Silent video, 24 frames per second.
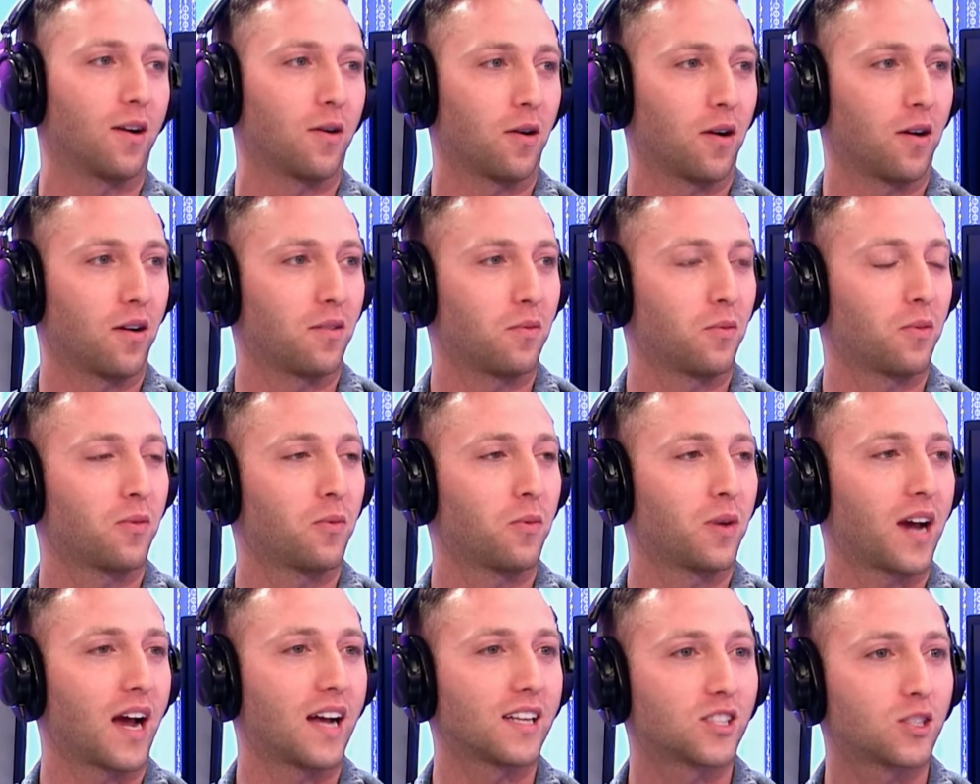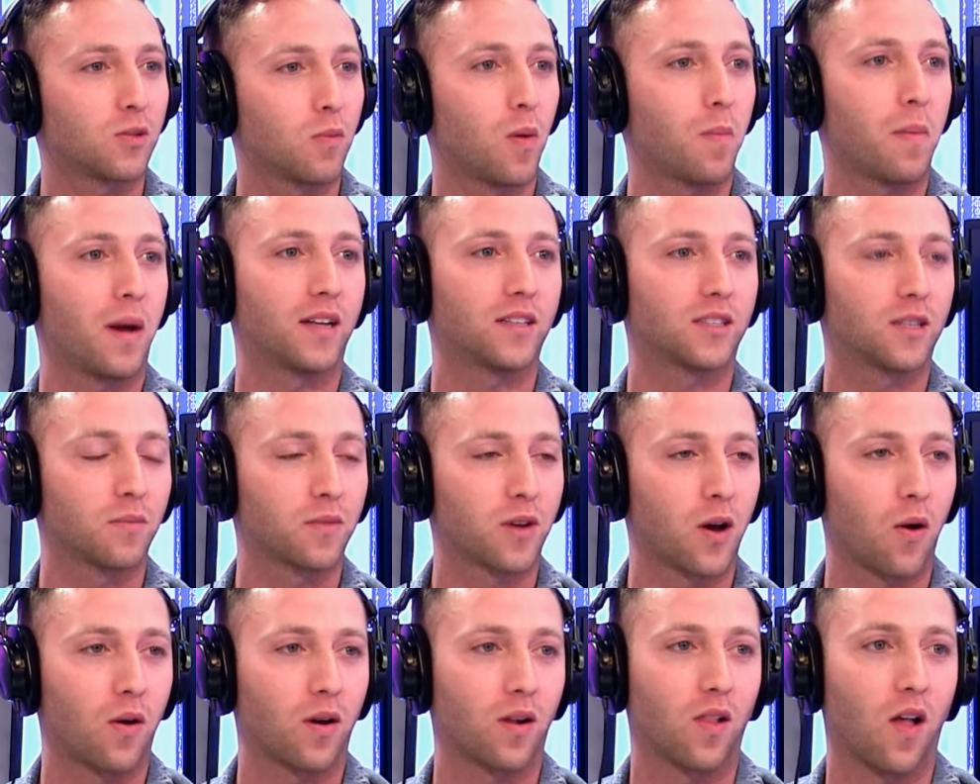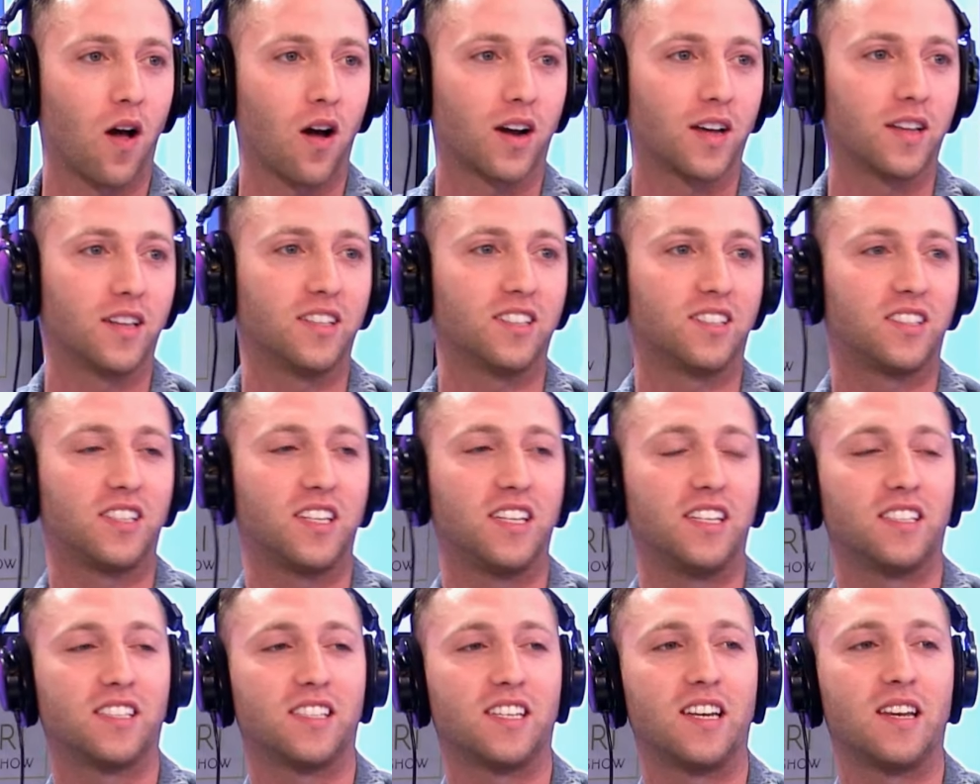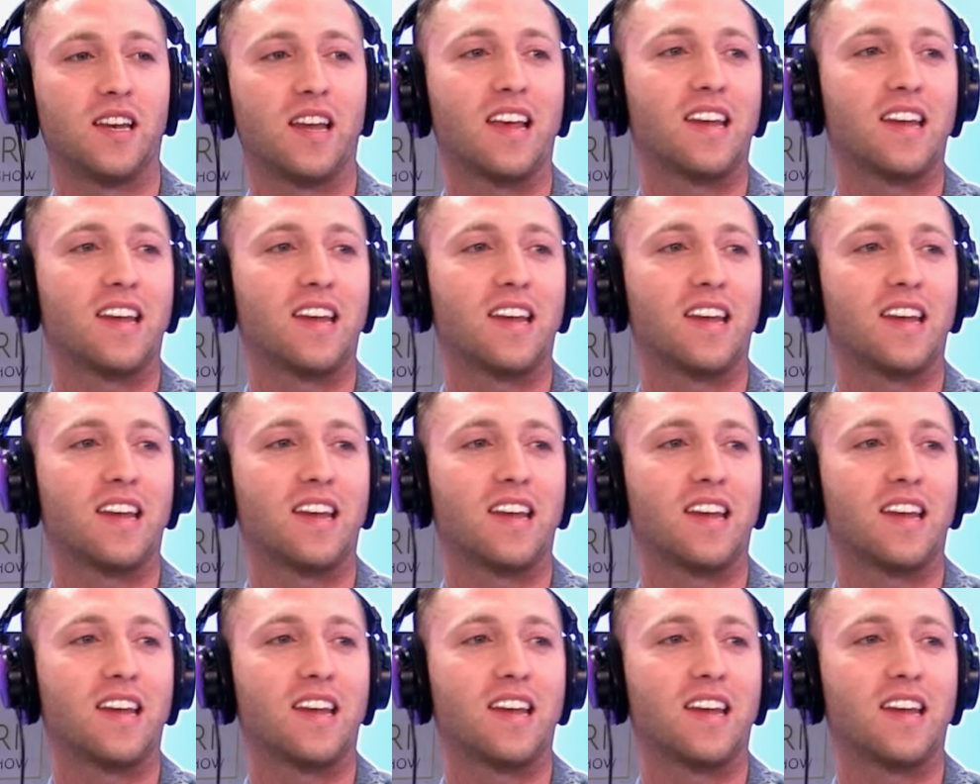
Yes. Right? We got some momentum going along in this season.